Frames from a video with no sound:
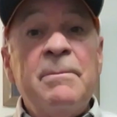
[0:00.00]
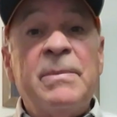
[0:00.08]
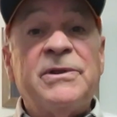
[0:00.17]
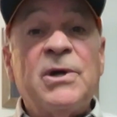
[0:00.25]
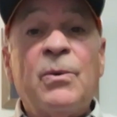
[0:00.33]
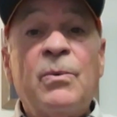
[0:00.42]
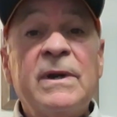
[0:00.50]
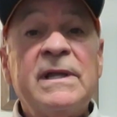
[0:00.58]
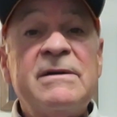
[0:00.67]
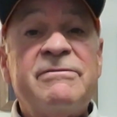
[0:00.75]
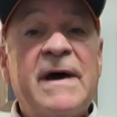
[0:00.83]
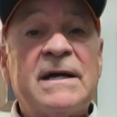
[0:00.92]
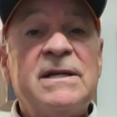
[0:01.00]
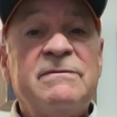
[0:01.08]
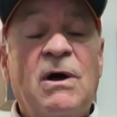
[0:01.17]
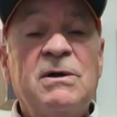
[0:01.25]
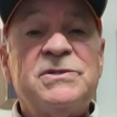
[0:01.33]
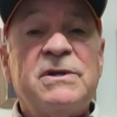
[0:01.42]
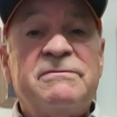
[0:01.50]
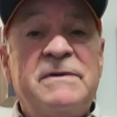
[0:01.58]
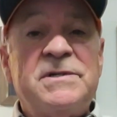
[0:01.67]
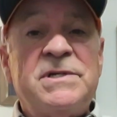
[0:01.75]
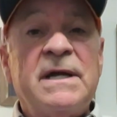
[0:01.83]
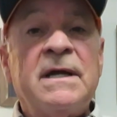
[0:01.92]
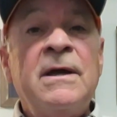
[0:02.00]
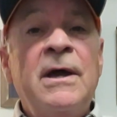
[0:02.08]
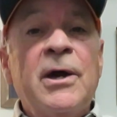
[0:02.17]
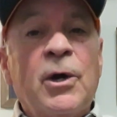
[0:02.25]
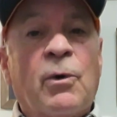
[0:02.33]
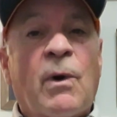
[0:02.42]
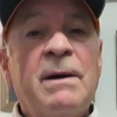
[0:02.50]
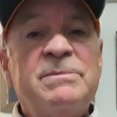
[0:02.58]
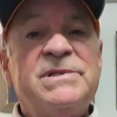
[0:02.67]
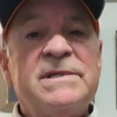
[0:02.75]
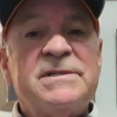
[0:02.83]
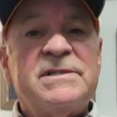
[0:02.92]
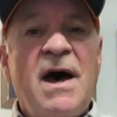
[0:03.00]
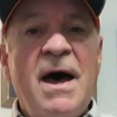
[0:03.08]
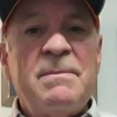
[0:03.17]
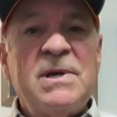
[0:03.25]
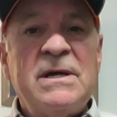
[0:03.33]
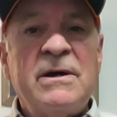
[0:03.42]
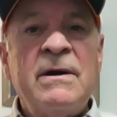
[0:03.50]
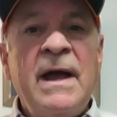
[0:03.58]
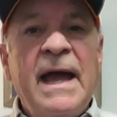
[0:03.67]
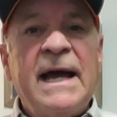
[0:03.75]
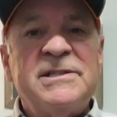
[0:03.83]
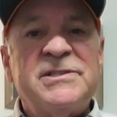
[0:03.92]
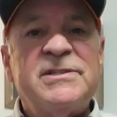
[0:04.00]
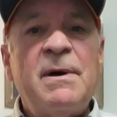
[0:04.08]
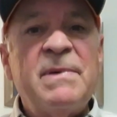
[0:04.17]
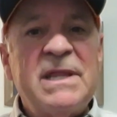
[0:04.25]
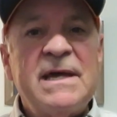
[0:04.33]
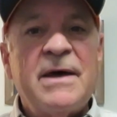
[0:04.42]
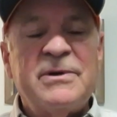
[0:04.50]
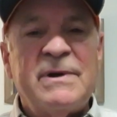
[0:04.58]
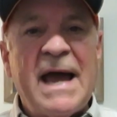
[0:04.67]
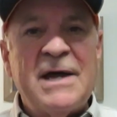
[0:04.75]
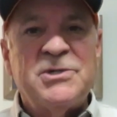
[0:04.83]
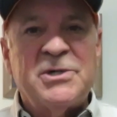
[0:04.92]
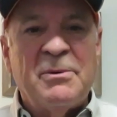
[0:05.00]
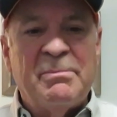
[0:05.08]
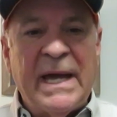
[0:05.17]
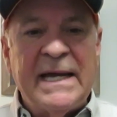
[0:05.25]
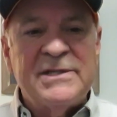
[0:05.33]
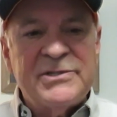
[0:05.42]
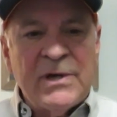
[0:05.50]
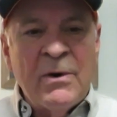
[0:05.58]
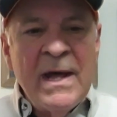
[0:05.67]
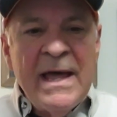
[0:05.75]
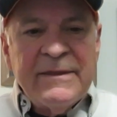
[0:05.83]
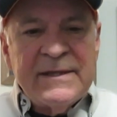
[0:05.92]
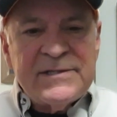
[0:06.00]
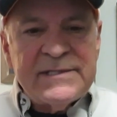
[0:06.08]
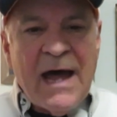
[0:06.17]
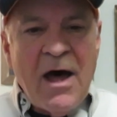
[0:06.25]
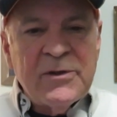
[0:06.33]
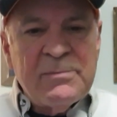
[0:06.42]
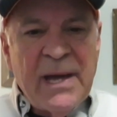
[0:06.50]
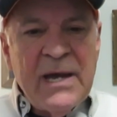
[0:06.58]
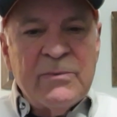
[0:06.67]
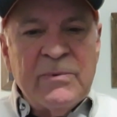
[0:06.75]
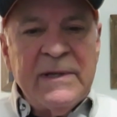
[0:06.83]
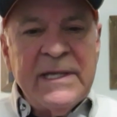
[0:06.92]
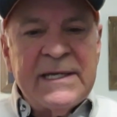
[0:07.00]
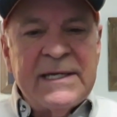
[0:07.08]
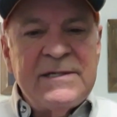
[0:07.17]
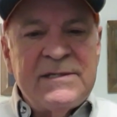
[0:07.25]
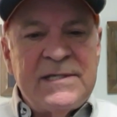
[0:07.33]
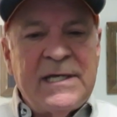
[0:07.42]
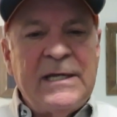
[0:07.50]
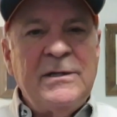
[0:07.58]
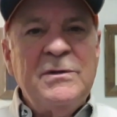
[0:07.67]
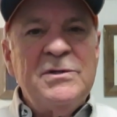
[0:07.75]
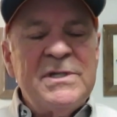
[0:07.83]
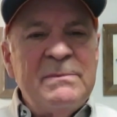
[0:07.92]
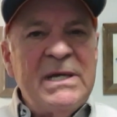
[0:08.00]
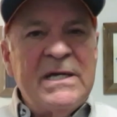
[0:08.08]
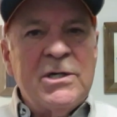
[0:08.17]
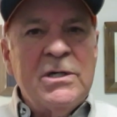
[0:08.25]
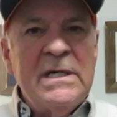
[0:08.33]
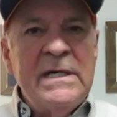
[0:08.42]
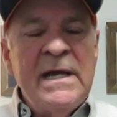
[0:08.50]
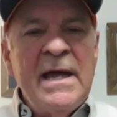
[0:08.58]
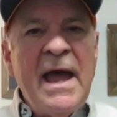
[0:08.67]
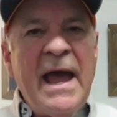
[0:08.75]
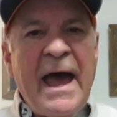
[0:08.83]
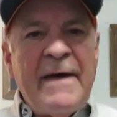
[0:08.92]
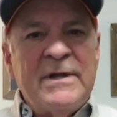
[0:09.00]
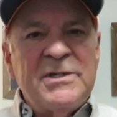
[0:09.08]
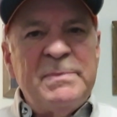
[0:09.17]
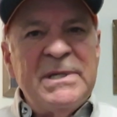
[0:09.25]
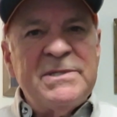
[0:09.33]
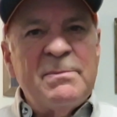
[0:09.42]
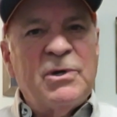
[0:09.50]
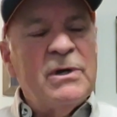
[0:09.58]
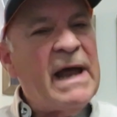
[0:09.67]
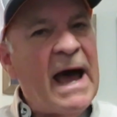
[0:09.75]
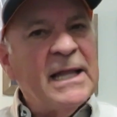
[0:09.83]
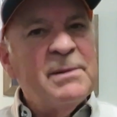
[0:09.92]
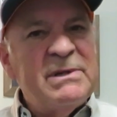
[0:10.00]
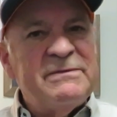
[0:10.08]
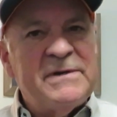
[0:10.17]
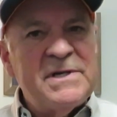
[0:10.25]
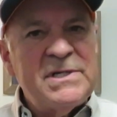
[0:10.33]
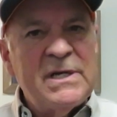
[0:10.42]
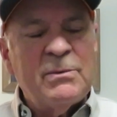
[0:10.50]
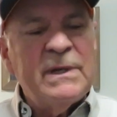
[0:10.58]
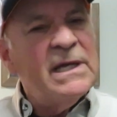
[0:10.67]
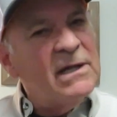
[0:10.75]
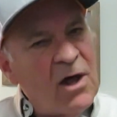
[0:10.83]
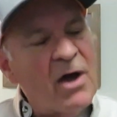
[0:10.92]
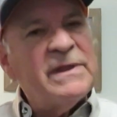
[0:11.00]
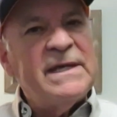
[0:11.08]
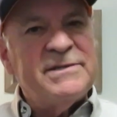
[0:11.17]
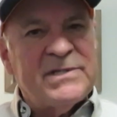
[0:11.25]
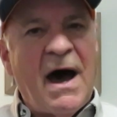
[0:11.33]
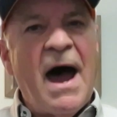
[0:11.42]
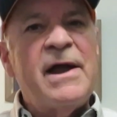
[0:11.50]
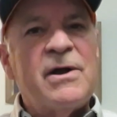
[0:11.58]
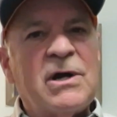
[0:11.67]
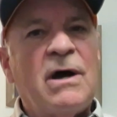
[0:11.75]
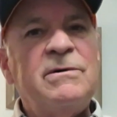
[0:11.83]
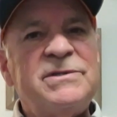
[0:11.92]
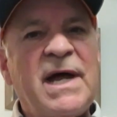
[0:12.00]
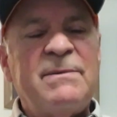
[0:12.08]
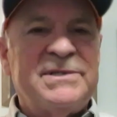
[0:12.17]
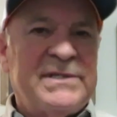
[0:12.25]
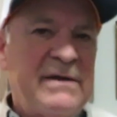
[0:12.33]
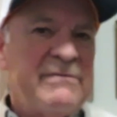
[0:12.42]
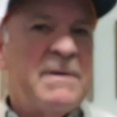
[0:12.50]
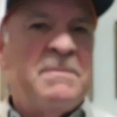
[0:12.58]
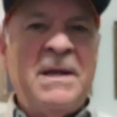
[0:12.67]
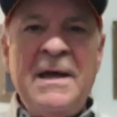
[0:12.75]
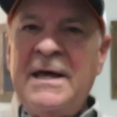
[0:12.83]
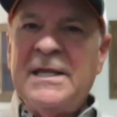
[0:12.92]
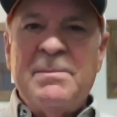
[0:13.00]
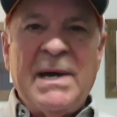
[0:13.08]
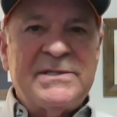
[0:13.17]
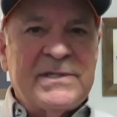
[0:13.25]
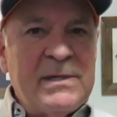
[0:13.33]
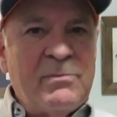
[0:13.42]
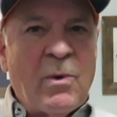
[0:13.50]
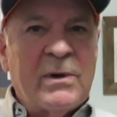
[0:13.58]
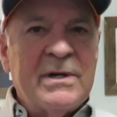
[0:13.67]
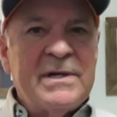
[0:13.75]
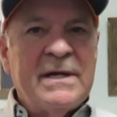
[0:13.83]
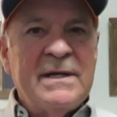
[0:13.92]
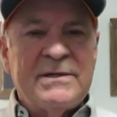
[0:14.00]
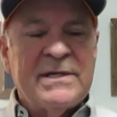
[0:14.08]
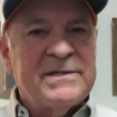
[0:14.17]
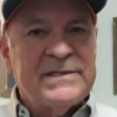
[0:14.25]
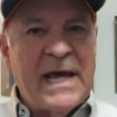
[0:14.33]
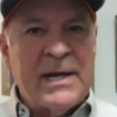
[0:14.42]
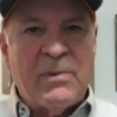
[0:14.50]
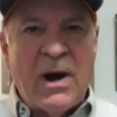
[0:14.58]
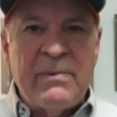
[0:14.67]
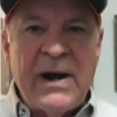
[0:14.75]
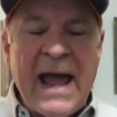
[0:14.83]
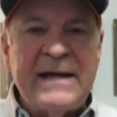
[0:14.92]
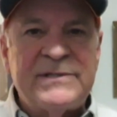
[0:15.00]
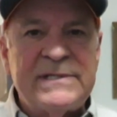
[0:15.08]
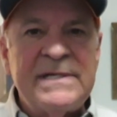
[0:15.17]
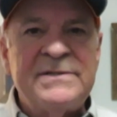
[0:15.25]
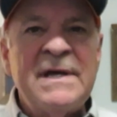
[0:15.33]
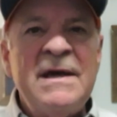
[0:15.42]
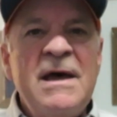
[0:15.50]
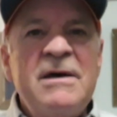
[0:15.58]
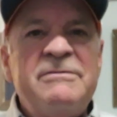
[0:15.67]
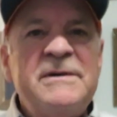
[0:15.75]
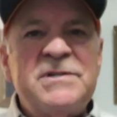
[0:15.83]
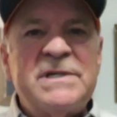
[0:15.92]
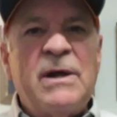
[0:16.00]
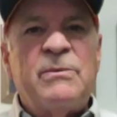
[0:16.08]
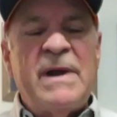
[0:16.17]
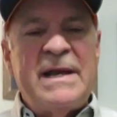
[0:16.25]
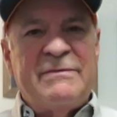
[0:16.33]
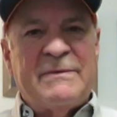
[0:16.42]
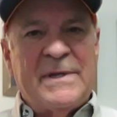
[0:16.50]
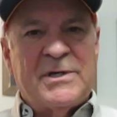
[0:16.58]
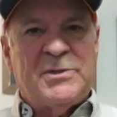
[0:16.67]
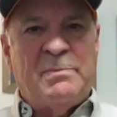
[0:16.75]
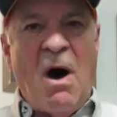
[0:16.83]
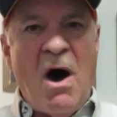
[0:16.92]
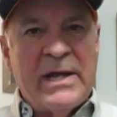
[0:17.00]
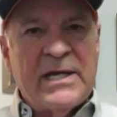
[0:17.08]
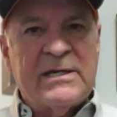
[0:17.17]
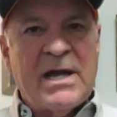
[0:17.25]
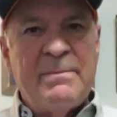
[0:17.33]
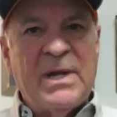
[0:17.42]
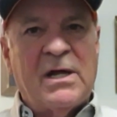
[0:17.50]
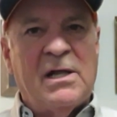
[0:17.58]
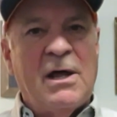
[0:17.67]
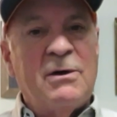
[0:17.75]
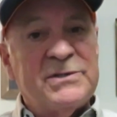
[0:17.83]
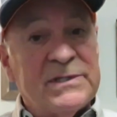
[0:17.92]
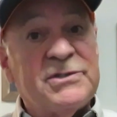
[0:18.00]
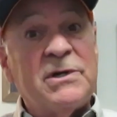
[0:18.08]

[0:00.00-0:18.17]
but they're really effective also fishing grubs this time of year and some of the other natural baits. So the South Bay really continues to be good, and there's been some good halibut fishing really along the entire coast, I would say, from the Mexican border to Santa Barbara, as these fish get ready for their spawn and come in close, and